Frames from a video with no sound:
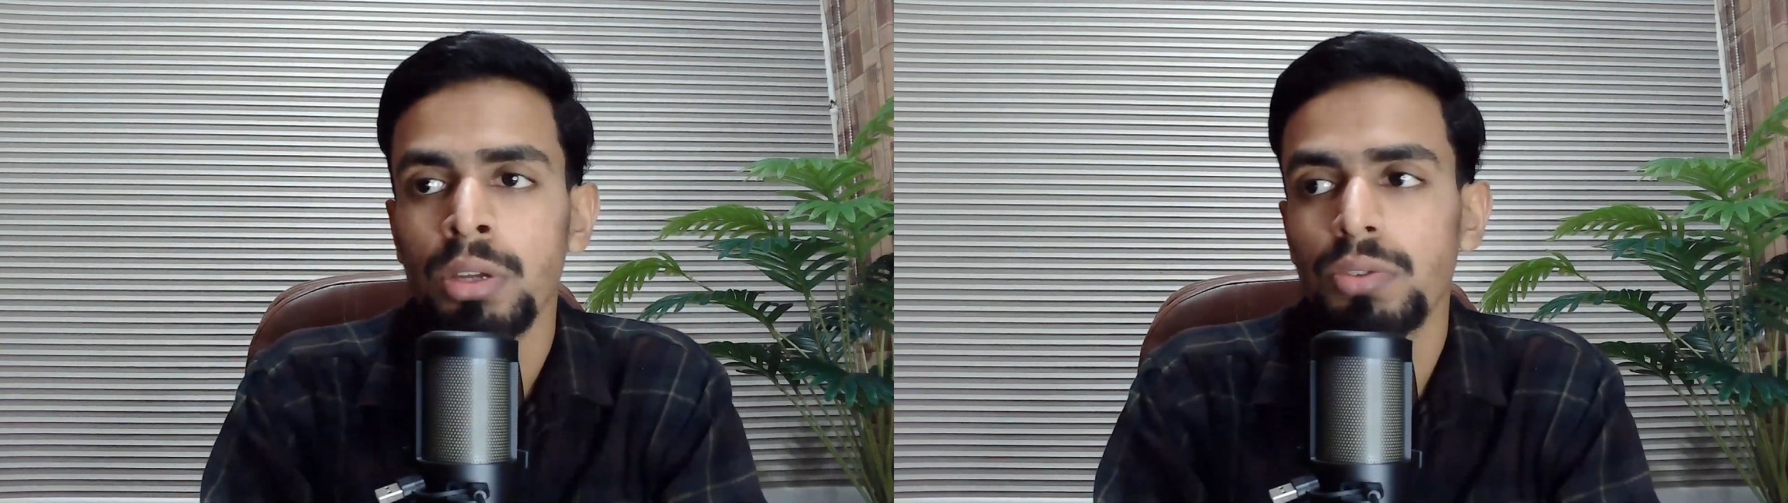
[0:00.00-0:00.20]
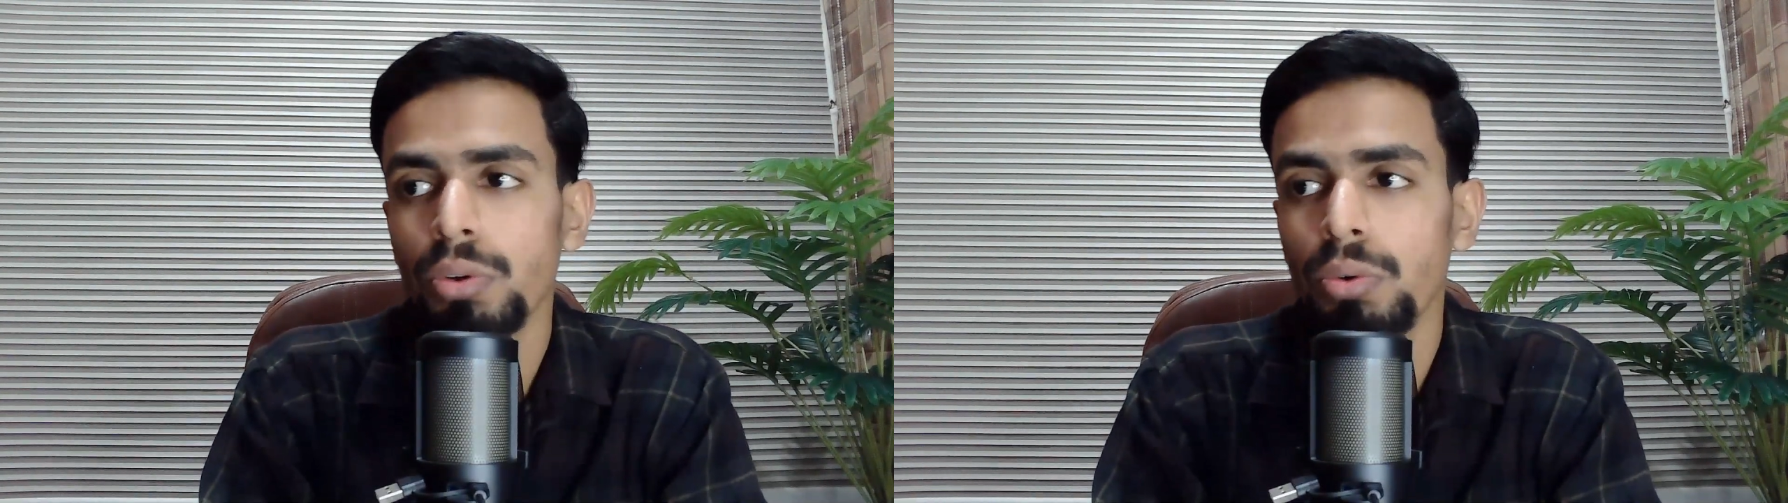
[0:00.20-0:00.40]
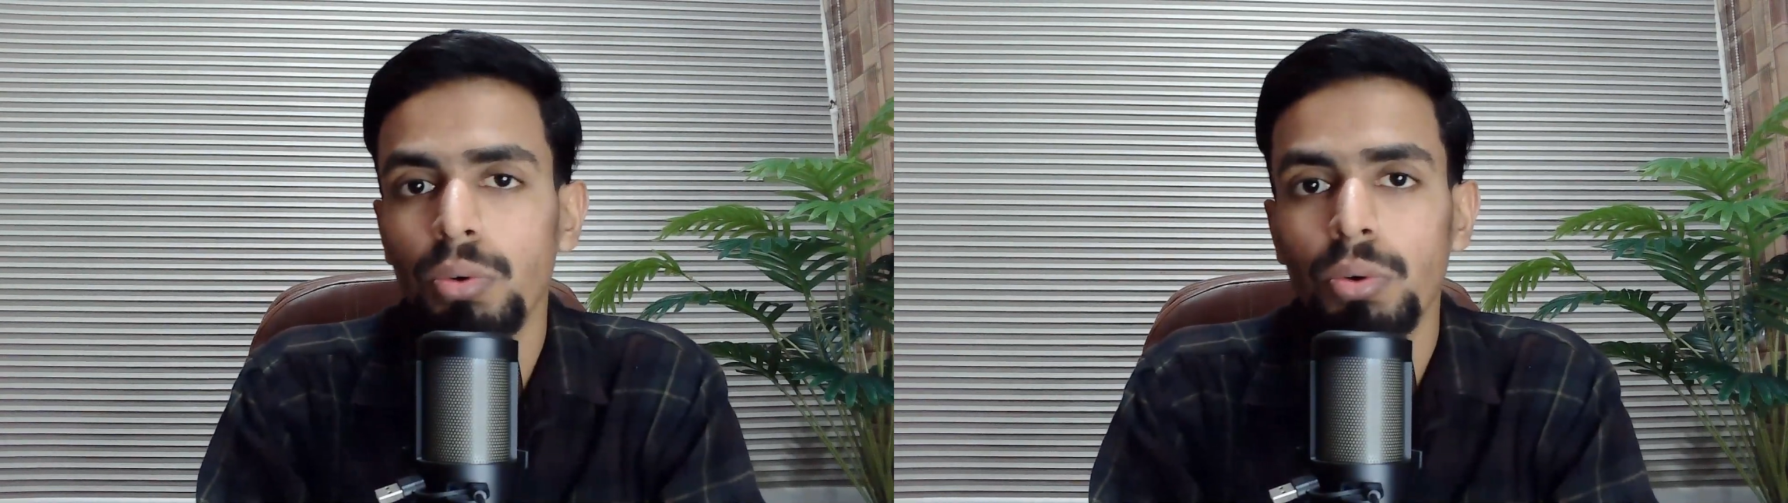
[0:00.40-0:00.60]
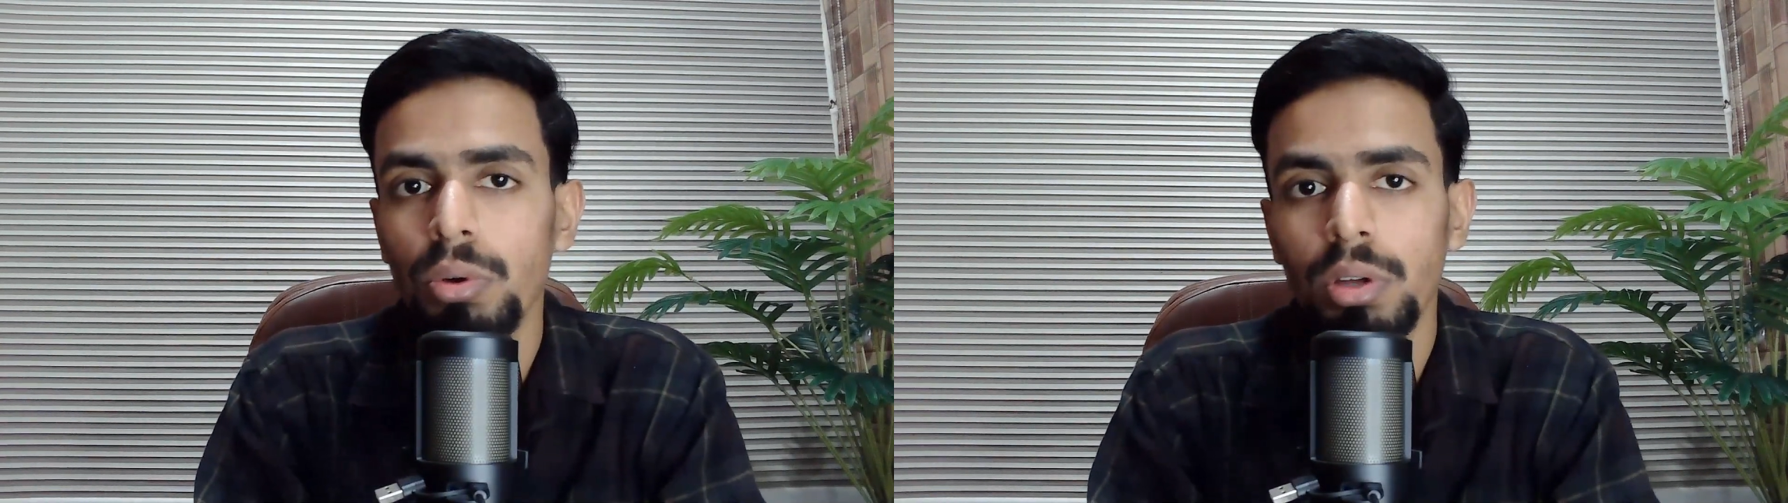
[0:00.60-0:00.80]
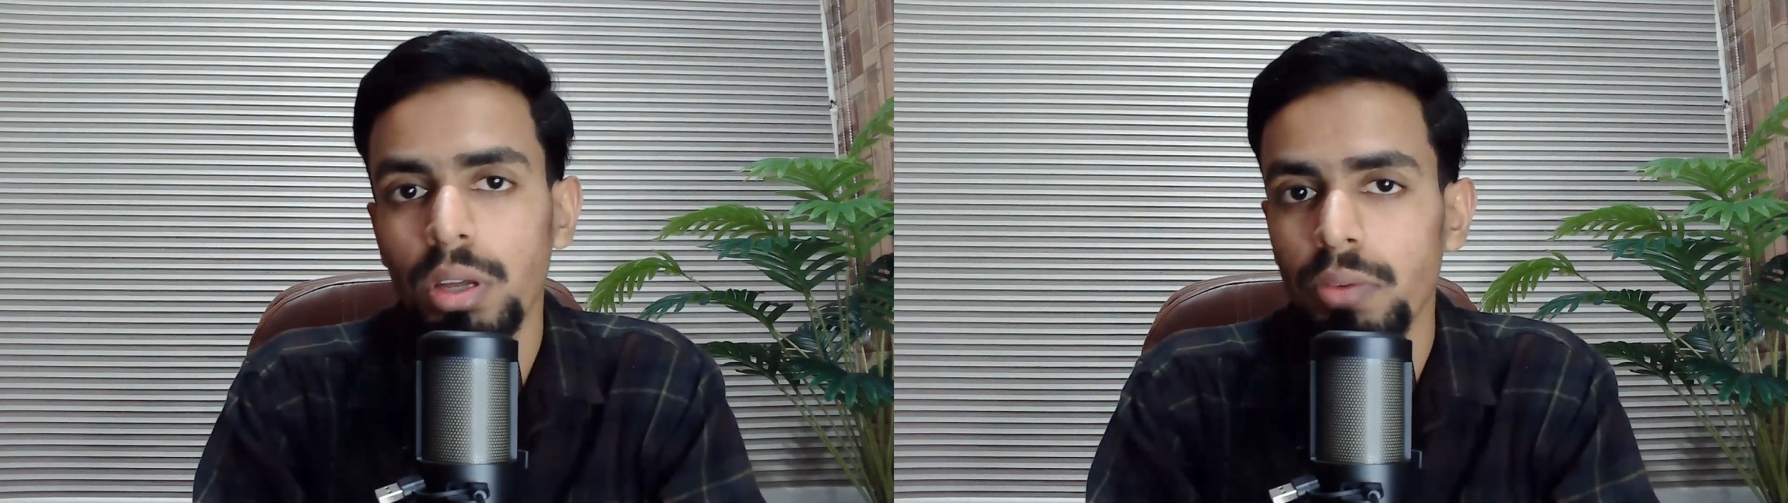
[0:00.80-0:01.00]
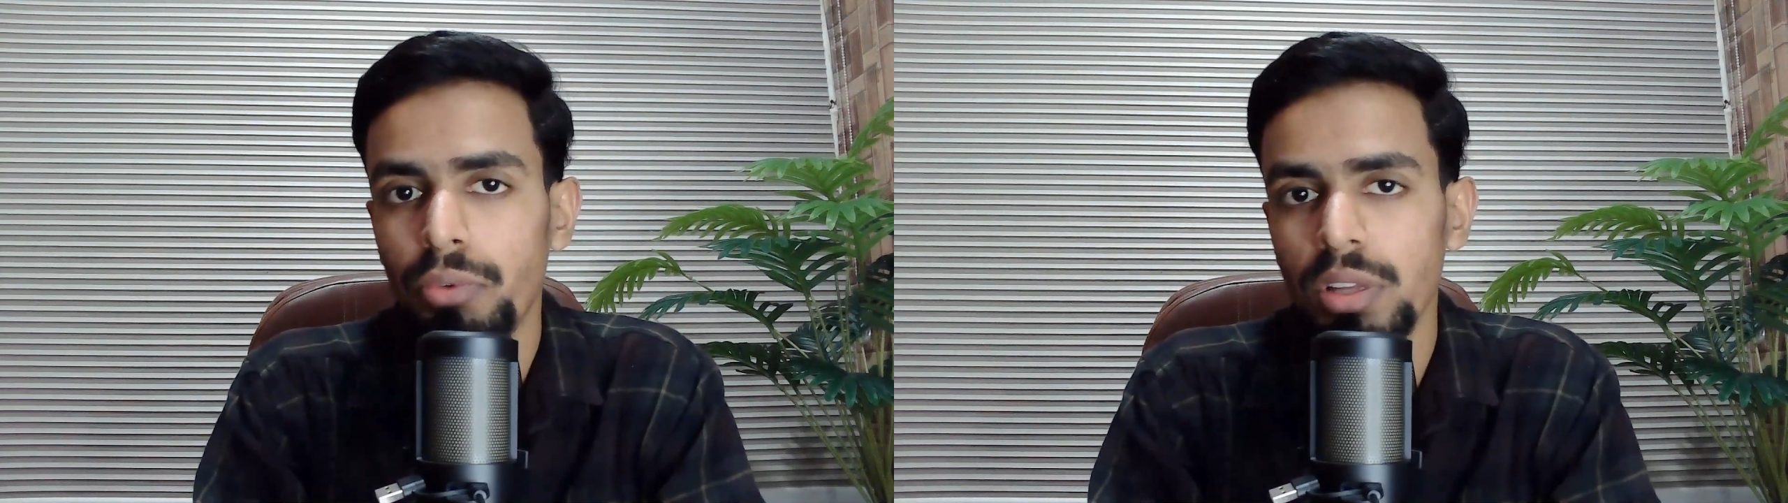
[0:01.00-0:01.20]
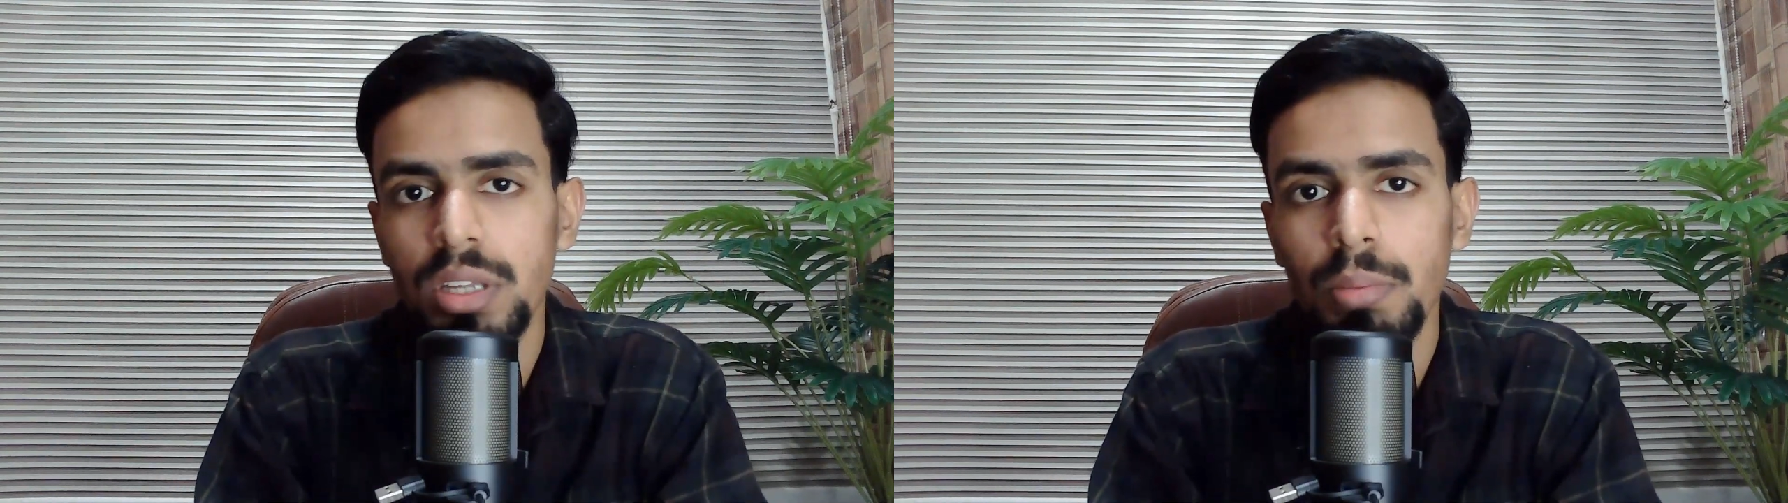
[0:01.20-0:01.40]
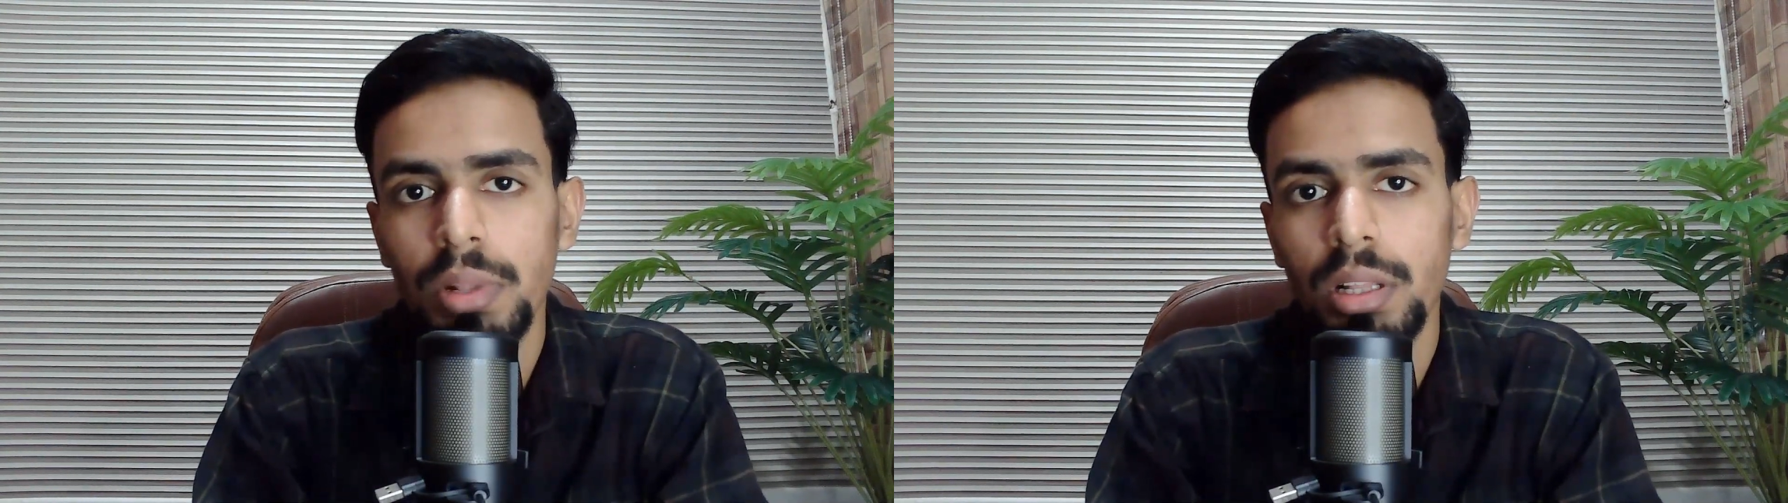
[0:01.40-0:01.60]
So for
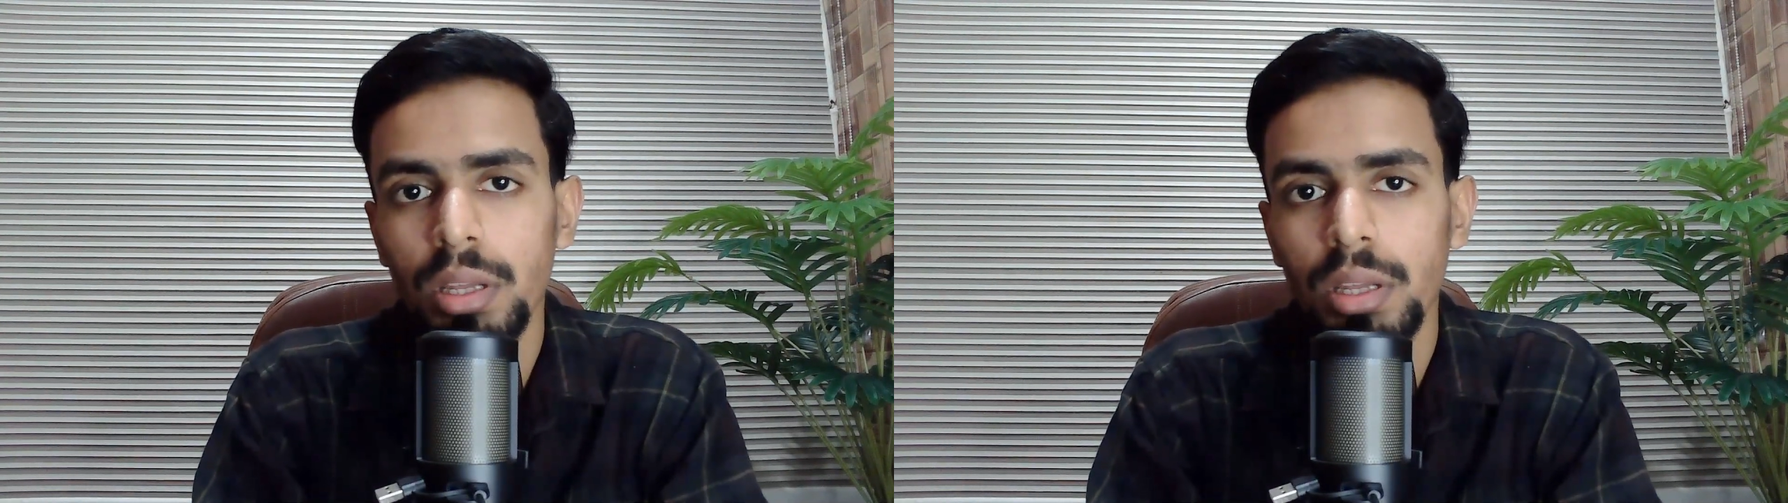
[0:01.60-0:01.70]
example,